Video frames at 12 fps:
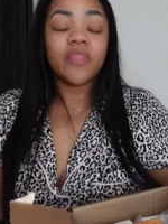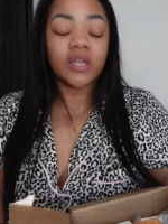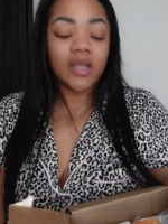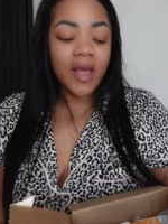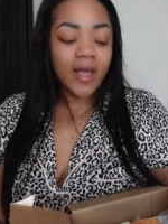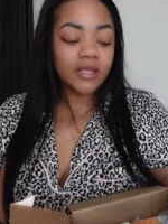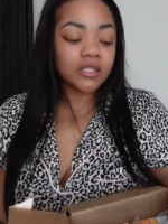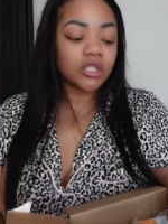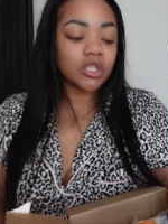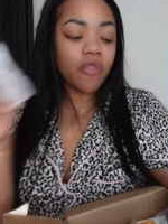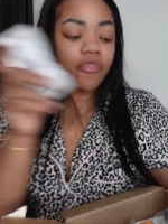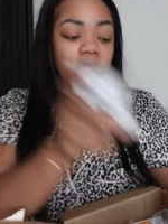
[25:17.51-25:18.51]
The
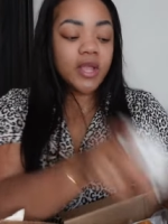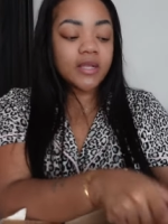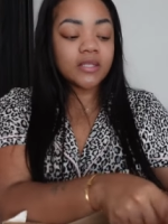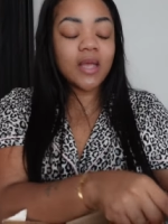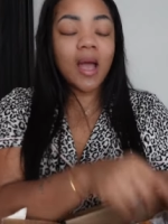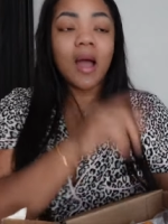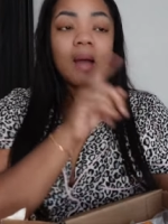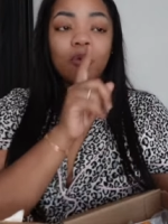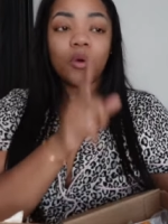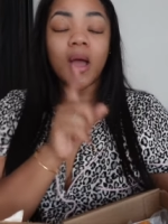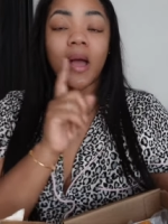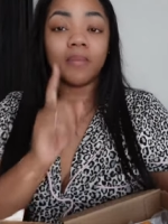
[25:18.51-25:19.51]
last things that
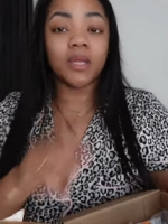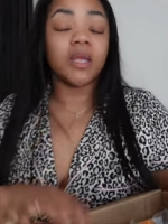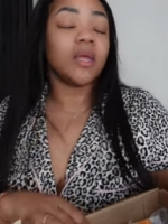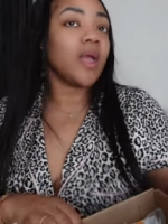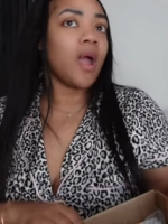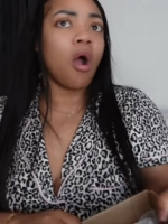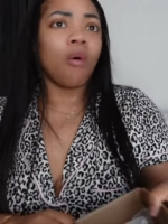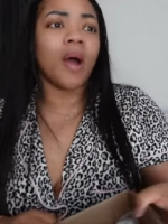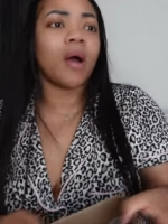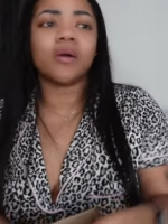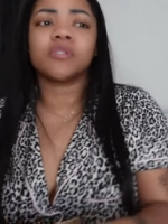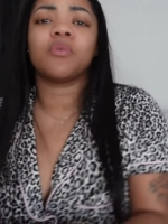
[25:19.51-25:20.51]
I'm, I'm getting, oh,
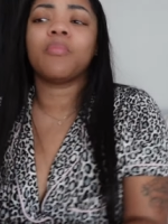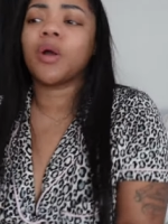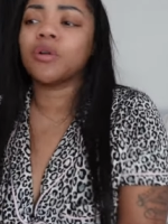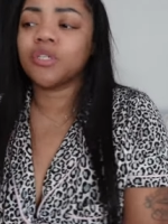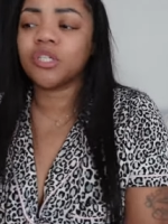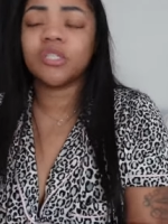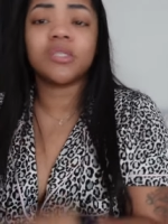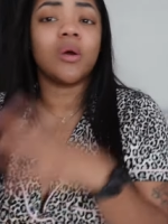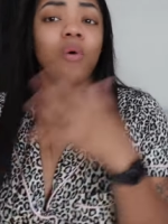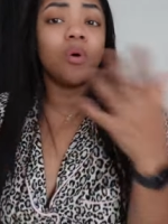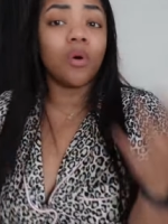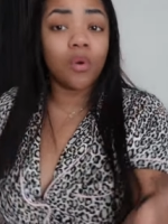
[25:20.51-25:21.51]
I also purchased
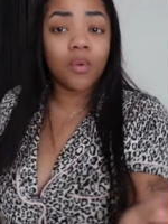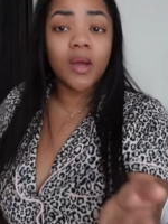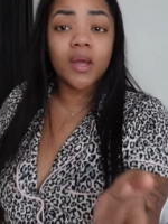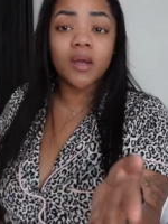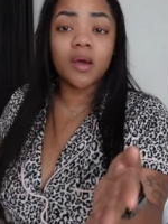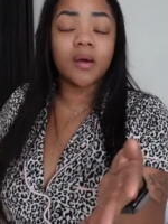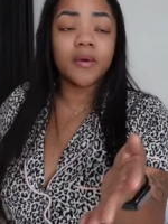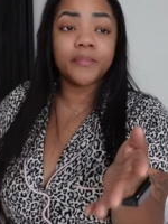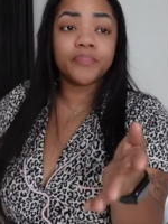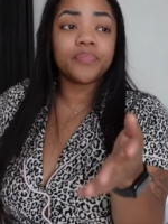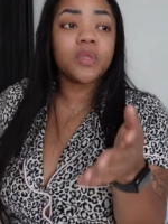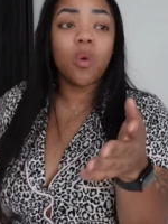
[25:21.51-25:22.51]
on um,